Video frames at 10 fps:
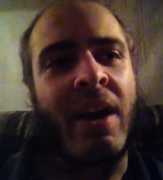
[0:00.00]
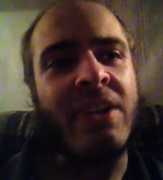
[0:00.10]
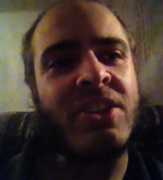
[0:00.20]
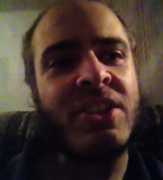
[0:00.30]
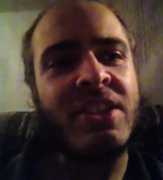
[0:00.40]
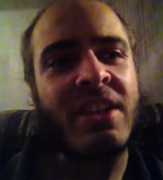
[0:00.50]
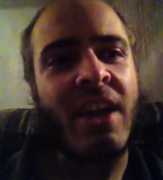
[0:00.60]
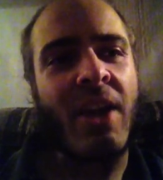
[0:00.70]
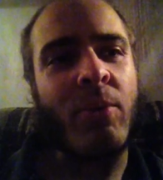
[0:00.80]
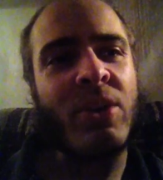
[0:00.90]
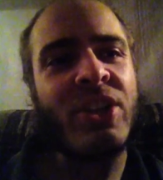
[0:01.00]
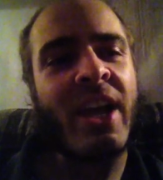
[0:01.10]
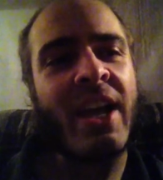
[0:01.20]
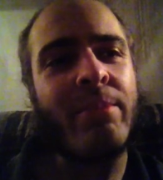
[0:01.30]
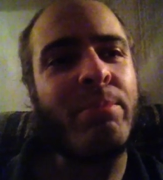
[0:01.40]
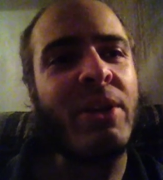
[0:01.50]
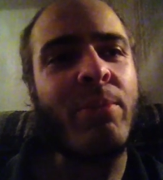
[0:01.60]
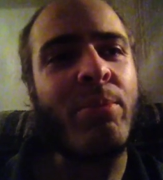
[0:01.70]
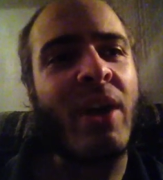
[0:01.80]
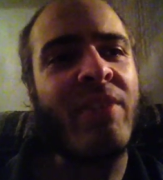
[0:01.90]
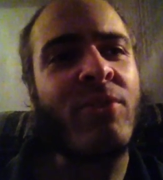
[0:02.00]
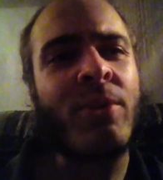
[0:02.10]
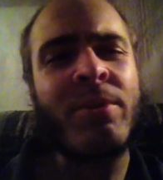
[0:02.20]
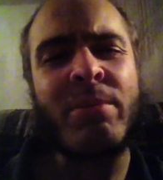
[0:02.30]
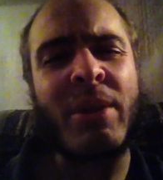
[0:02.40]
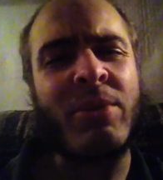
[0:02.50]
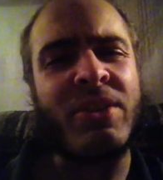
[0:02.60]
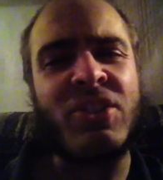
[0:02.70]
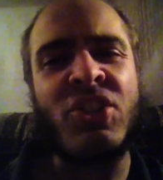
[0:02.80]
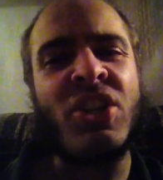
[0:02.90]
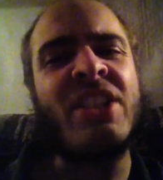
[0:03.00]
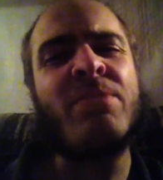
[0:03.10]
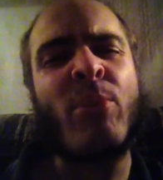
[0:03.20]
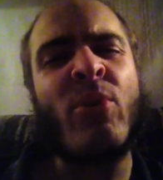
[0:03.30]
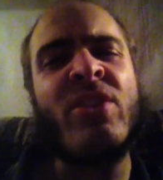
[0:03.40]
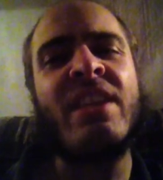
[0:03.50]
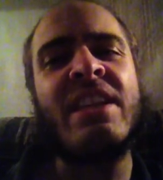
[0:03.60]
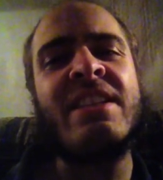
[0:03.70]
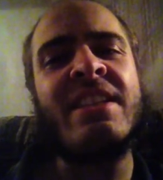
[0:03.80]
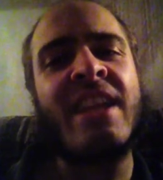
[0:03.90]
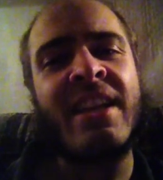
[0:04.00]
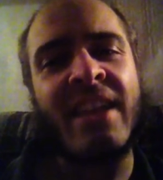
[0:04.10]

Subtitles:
I wish I had a bigger platform to be able to just put these